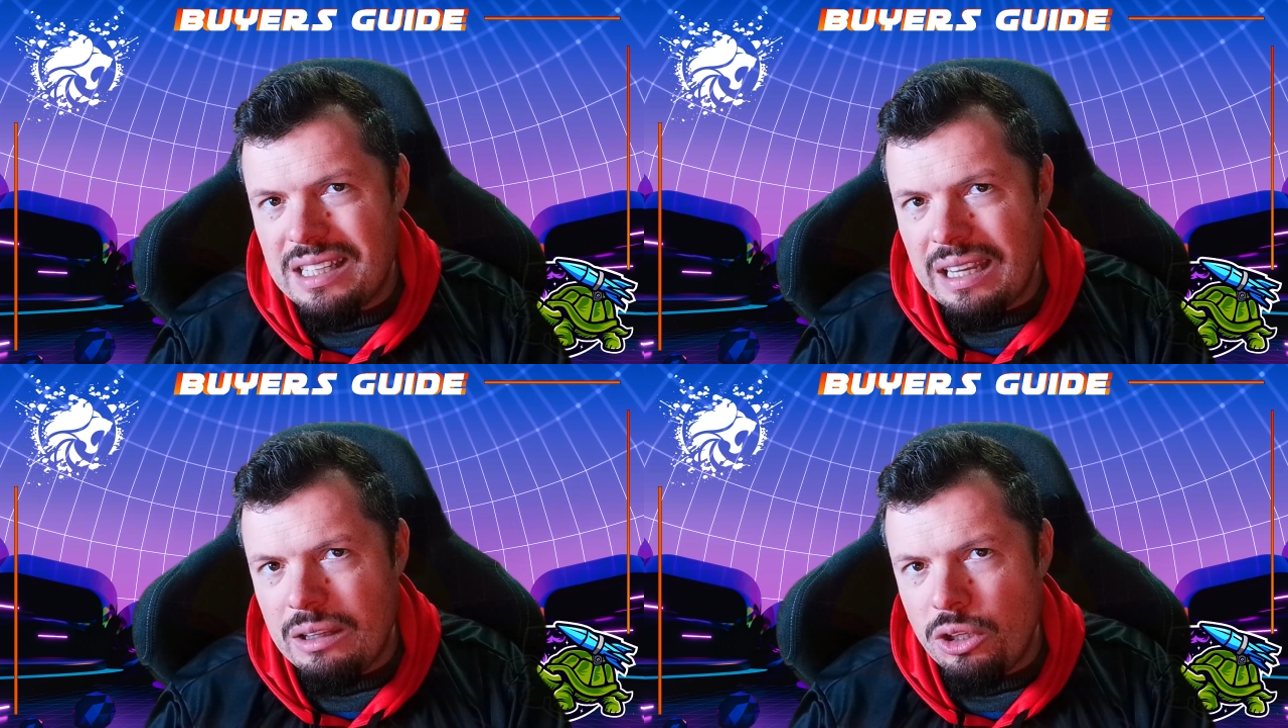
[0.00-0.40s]

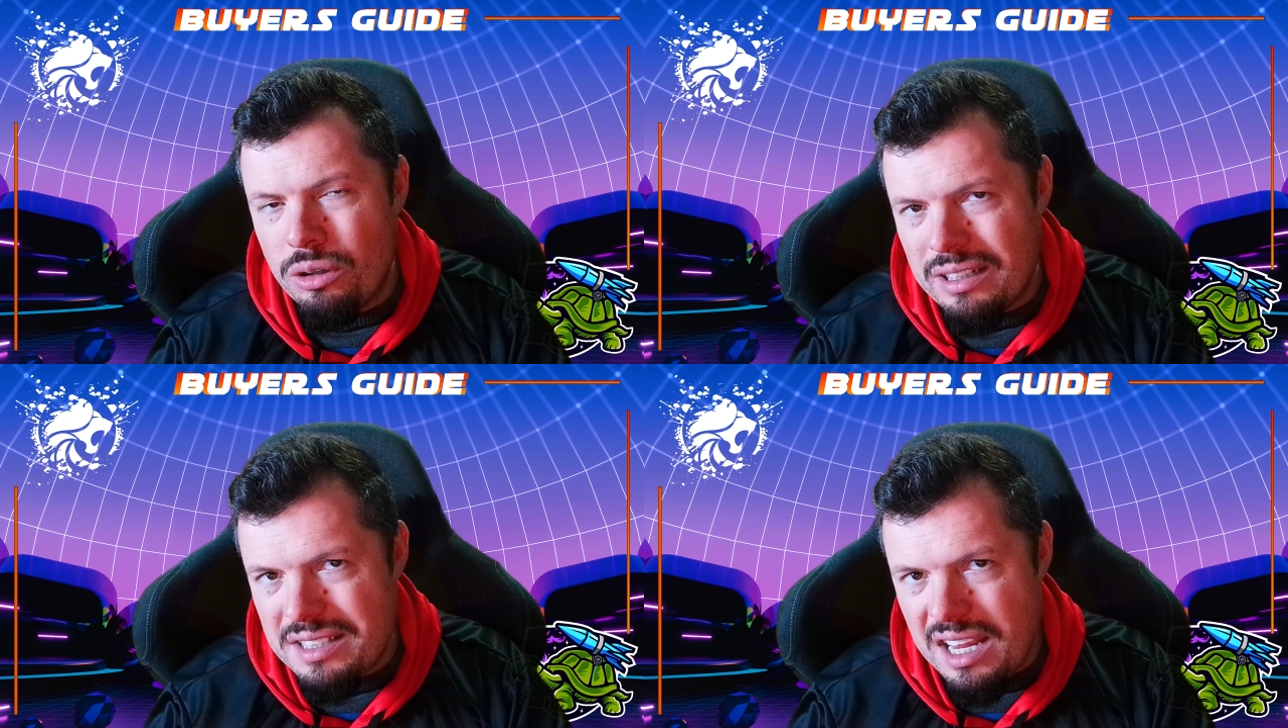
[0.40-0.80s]

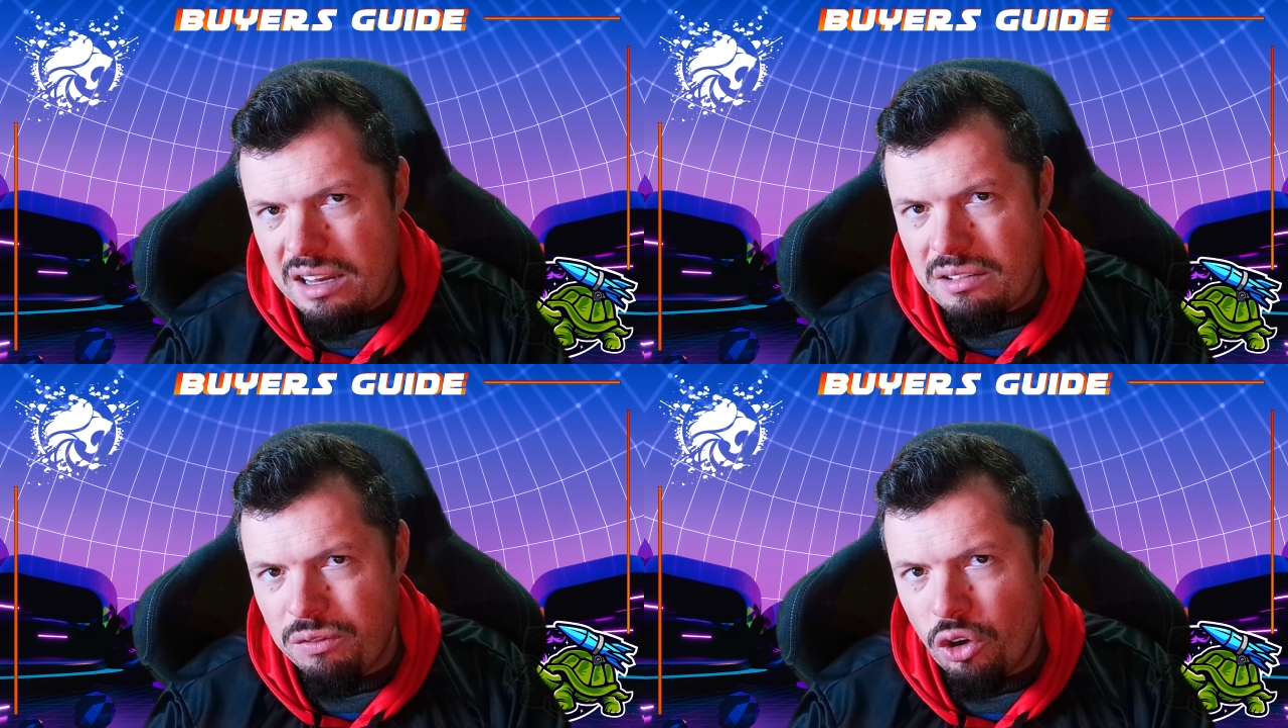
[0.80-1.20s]
you can
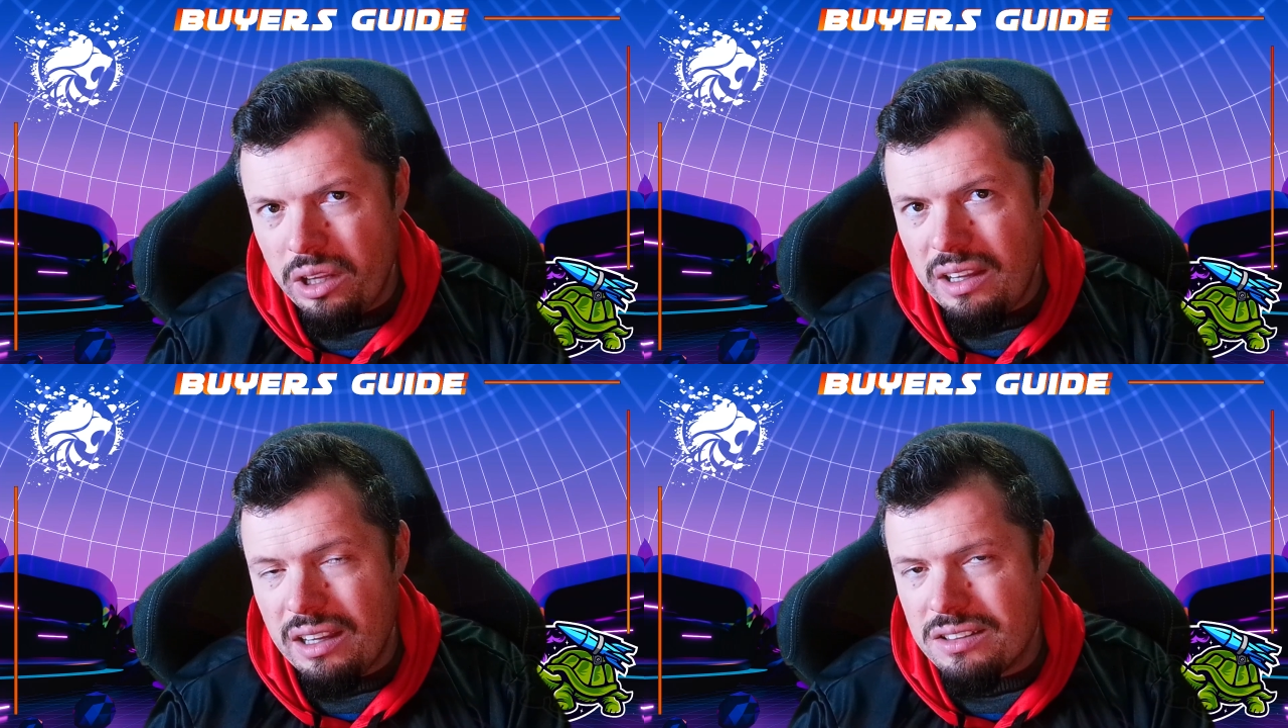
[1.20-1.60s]
test
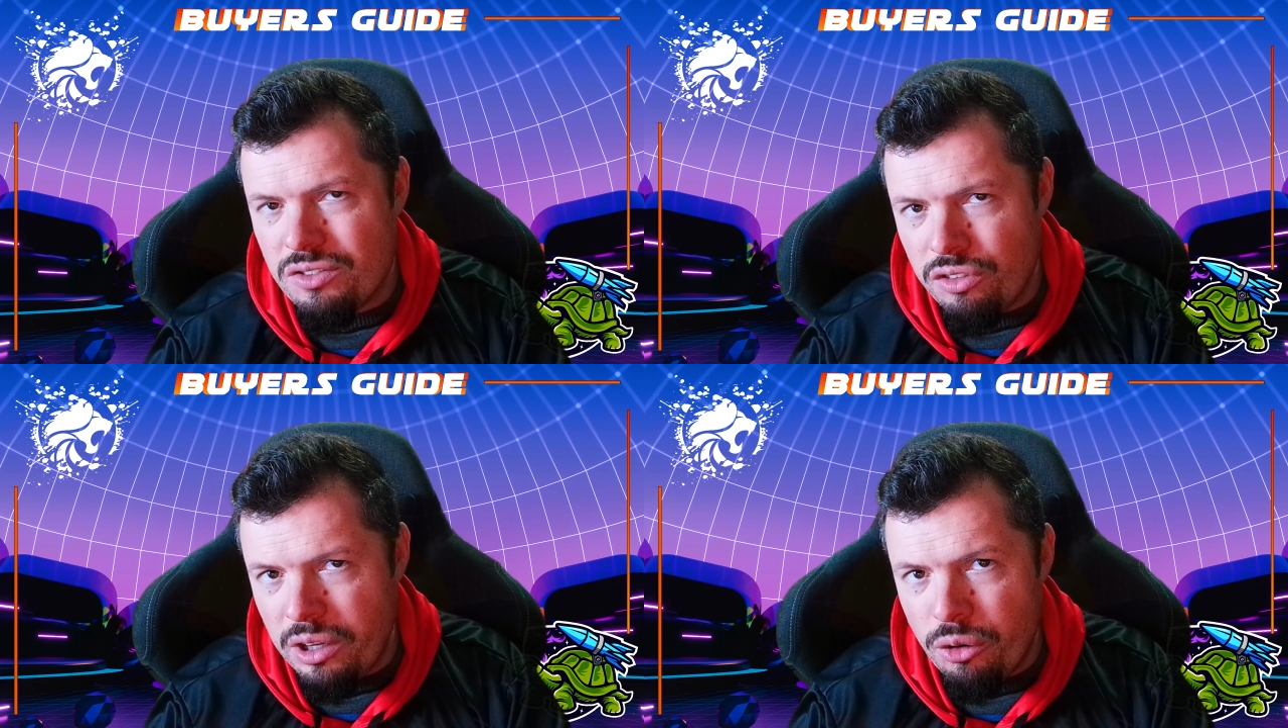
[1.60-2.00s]
fully
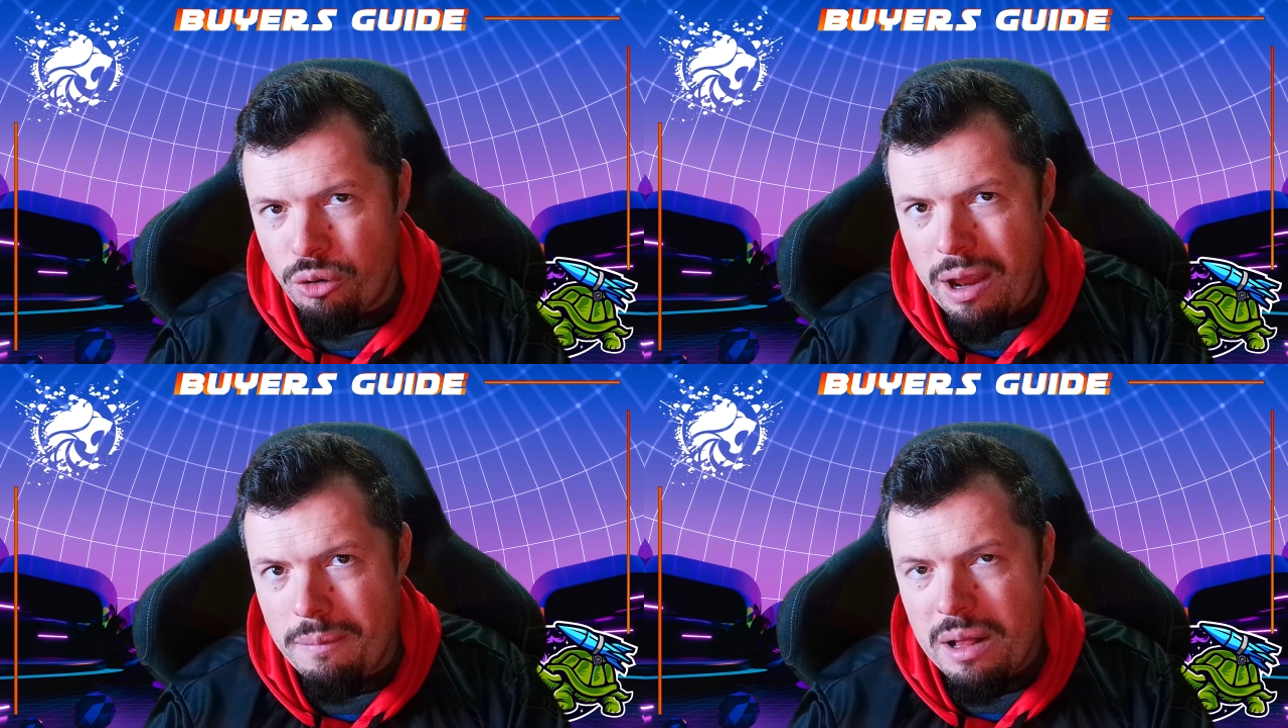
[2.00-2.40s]
is
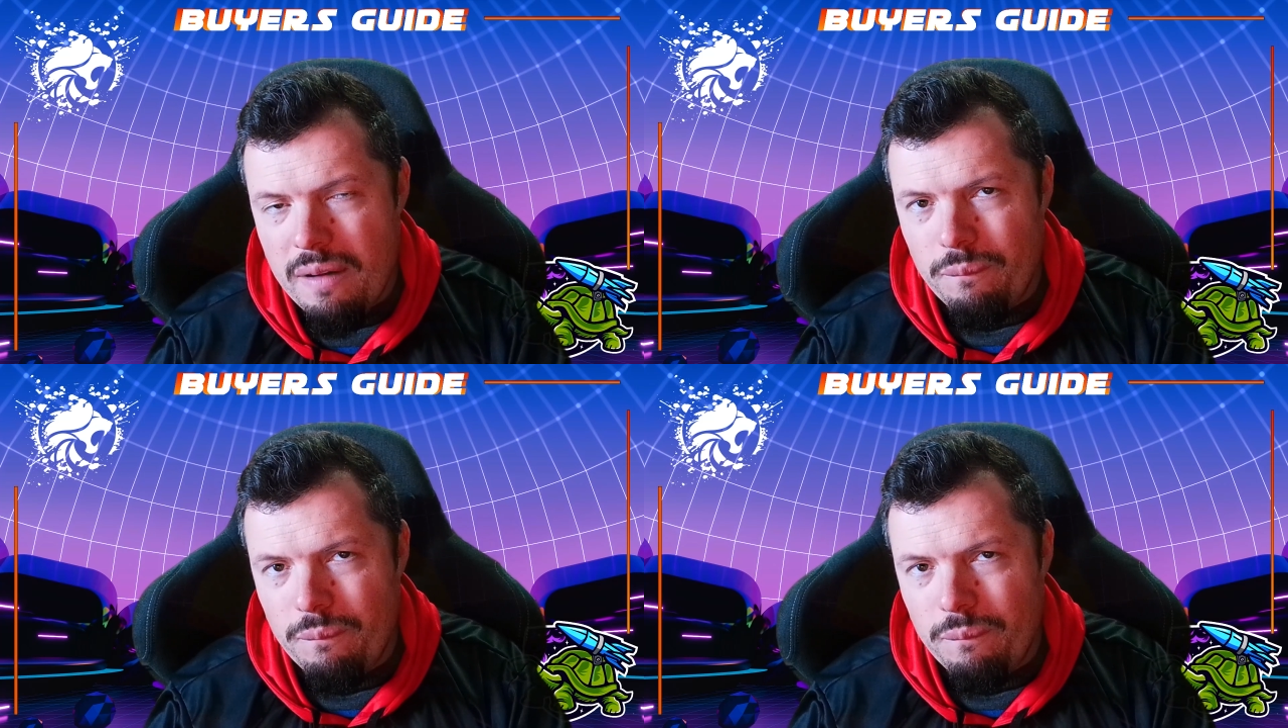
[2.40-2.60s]
VRAM.